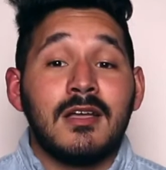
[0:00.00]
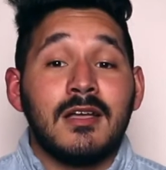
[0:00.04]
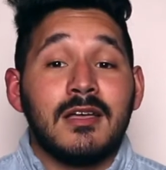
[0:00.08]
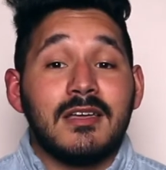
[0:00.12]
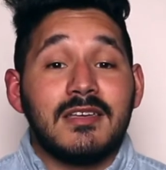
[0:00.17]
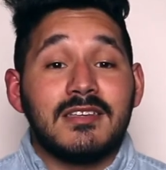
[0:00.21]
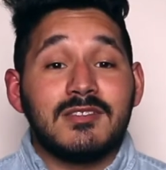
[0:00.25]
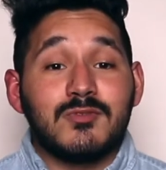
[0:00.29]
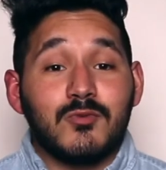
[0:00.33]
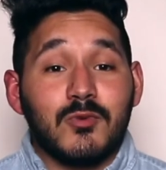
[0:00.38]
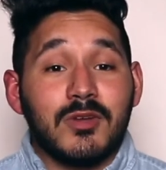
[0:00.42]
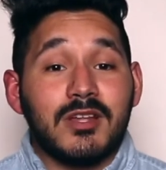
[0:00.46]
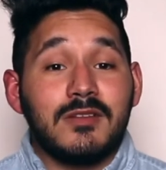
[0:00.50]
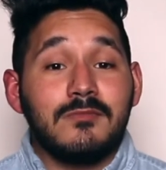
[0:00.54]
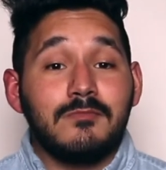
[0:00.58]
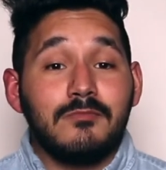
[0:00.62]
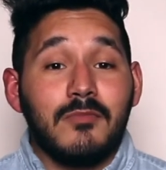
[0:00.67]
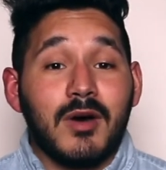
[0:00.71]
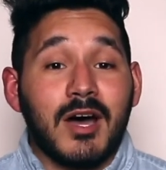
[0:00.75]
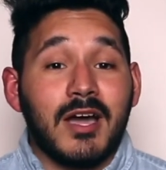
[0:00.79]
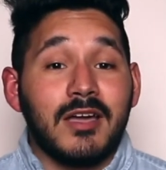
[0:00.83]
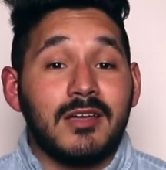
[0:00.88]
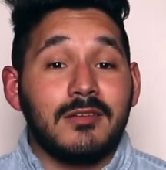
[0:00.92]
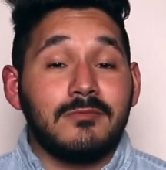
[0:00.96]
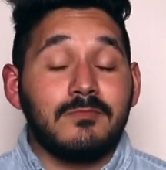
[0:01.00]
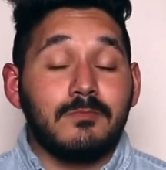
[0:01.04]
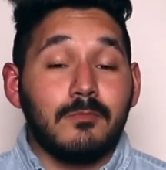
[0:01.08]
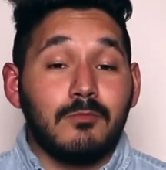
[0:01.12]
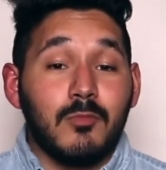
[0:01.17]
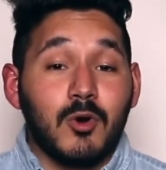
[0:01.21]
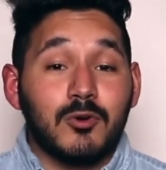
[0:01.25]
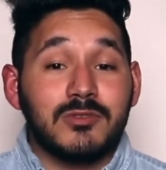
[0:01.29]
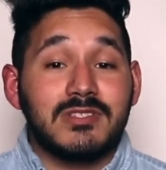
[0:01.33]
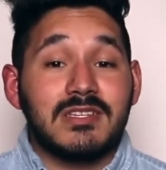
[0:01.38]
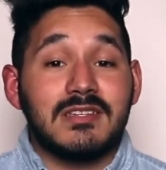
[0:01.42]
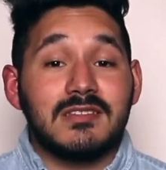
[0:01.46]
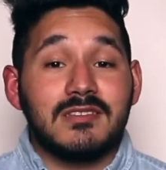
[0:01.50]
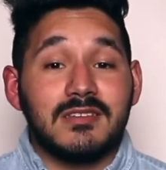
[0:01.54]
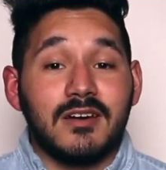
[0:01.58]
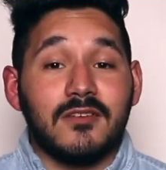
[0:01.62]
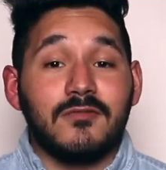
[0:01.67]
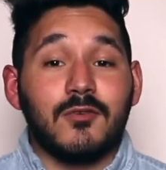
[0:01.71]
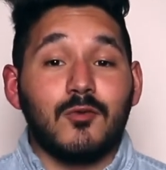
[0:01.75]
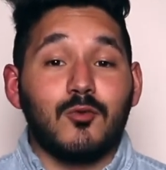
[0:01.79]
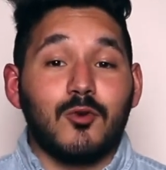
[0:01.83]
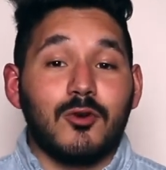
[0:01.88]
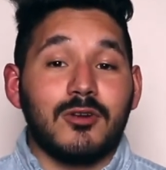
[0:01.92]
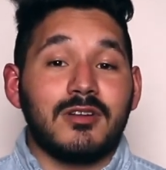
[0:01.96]
is written by
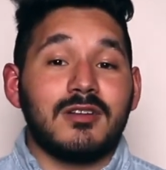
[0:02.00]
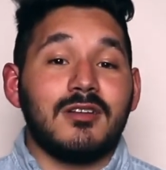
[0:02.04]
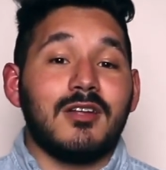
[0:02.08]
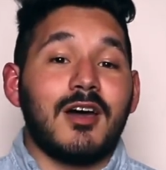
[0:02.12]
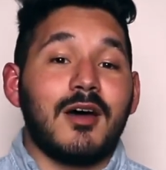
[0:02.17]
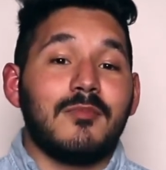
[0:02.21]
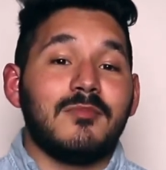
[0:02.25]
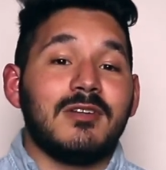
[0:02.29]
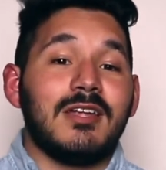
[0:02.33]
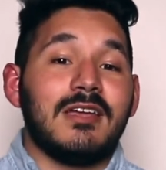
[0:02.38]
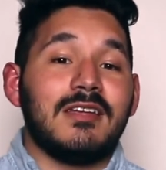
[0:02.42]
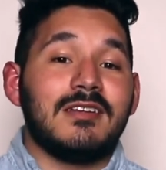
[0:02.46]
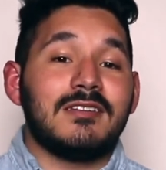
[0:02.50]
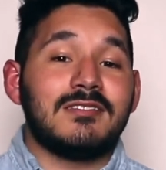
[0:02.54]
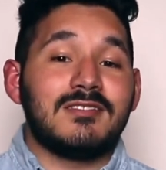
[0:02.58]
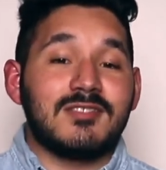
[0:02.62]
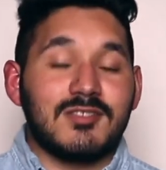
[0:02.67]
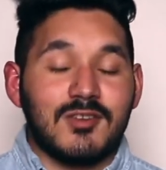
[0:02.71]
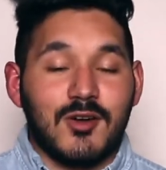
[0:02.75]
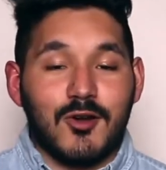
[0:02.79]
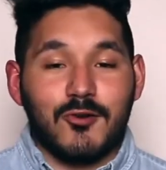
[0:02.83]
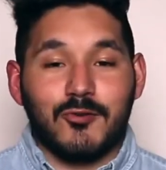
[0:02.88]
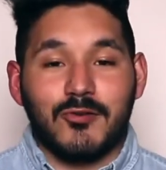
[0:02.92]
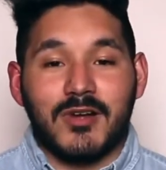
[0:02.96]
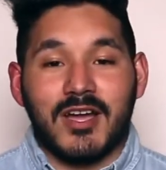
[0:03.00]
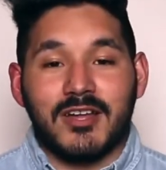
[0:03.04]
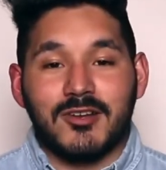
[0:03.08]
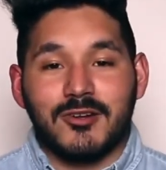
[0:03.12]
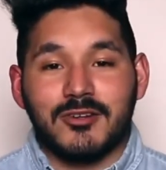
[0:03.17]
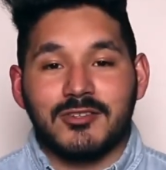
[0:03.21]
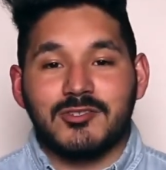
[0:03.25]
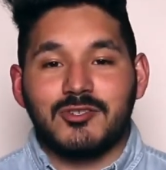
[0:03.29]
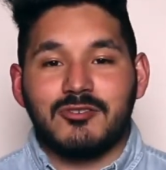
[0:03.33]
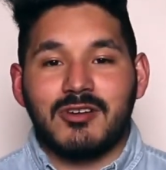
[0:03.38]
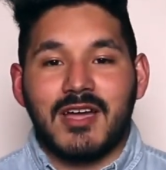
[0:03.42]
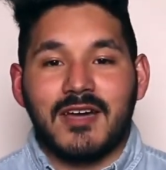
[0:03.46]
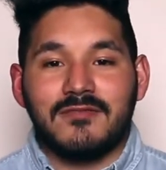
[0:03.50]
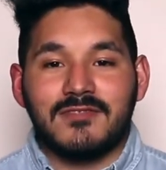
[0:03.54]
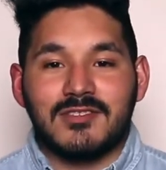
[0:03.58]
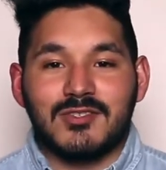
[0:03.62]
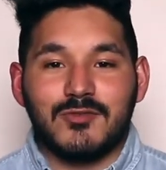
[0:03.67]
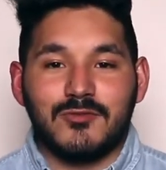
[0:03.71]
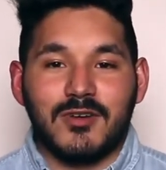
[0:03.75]
multi-Dove Award nominated songwriter Travis